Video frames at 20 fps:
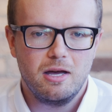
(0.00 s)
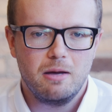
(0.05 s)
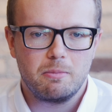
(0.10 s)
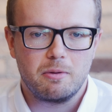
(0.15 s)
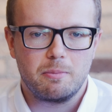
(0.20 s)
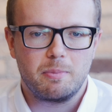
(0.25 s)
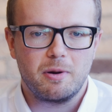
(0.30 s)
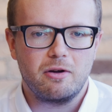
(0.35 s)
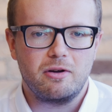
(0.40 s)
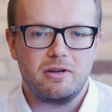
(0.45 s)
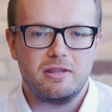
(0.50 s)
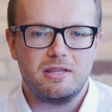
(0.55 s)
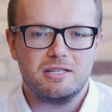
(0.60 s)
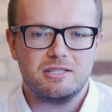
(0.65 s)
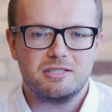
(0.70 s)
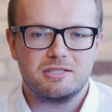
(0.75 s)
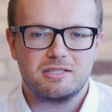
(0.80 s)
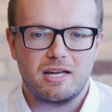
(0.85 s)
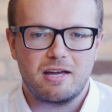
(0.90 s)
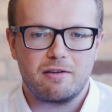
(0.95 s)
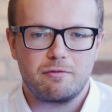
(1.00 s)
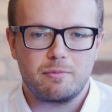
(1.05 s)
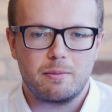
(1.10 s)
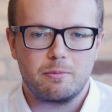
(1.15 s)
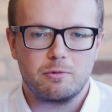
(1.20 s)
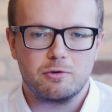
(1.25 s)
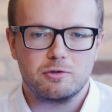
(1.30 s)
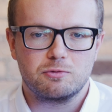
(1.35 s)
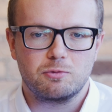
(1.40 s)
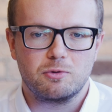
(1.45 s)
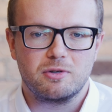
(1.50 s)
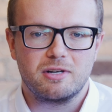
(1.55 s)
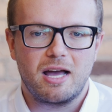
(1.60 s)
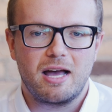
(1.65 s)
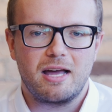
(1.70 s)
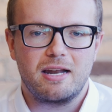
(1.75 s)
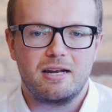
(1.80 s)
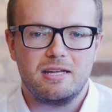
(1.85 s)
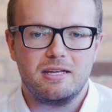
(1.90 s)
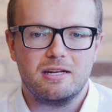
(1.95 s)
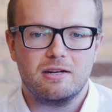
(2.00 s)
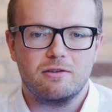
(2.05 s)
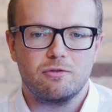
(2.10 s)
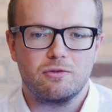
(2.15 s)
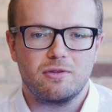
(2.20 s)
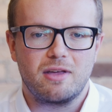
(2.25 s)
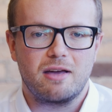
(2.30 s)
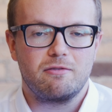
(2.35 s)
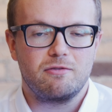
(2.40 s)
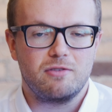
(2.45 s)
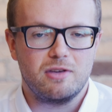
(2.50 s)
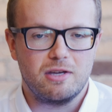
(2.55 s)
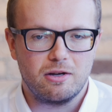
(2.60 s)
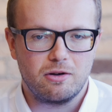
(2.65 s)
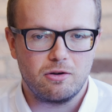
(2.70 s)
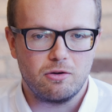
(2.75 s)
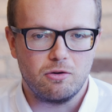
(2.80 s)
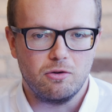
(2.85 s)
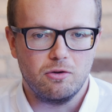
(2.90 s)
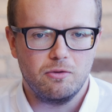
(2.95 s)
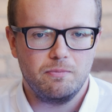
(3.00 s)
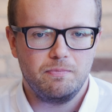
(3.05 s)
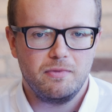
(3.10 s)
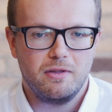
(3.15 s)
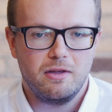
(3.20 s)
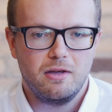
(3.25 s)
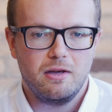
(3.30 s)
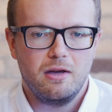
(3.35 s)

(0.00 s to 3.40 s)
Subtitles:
but apparently these staff members were not needed for that vehicle.